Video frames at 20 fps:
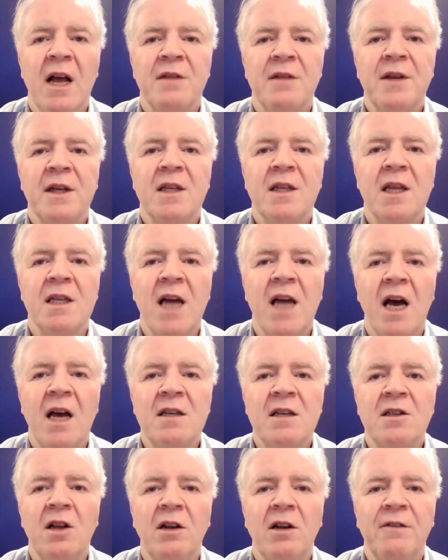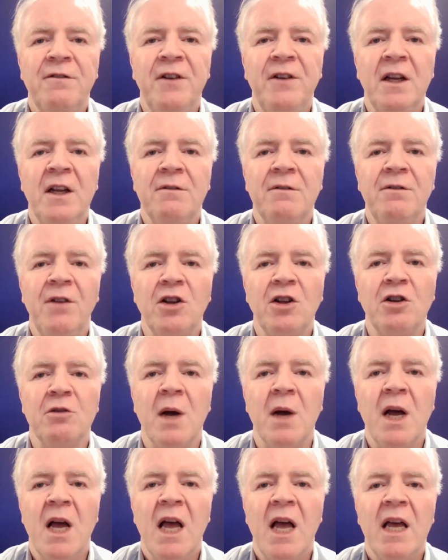that the diastolic filling volume
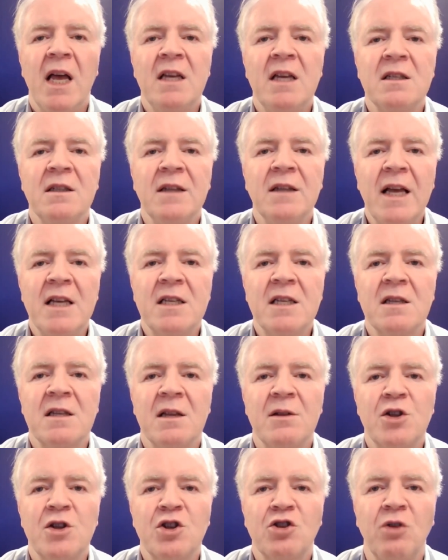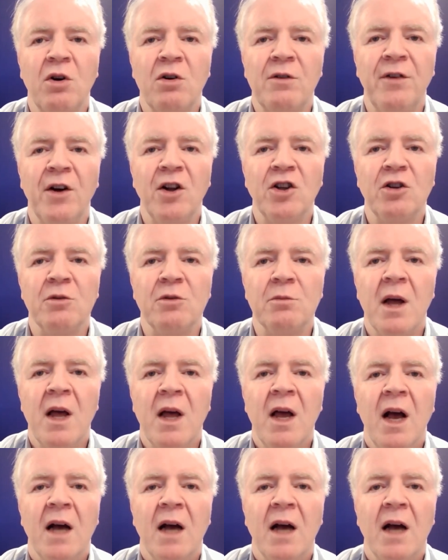is less than the stroke volume,